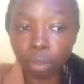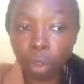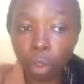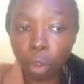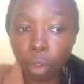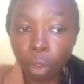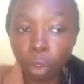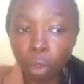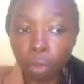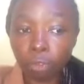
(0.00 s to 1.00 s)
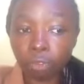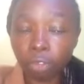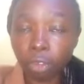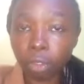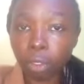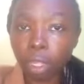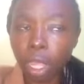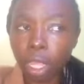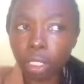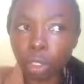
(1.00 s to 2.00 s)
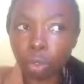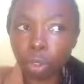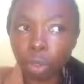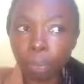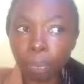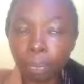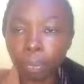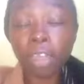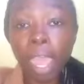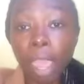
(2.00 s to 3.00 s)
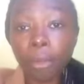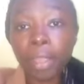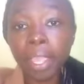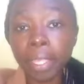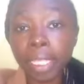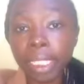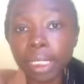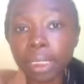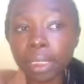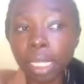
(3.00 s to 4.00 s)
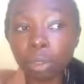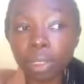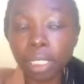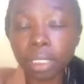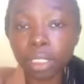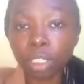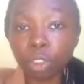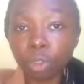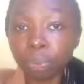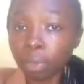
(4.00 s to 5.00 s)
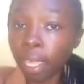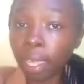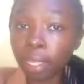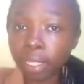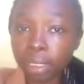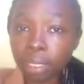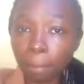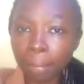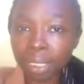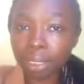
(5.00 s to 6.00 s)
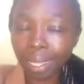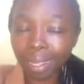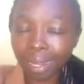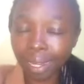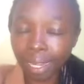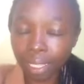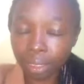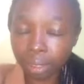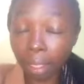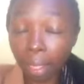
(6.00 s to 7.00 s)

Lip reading: of, you know, how he is now starting, you know, his master class.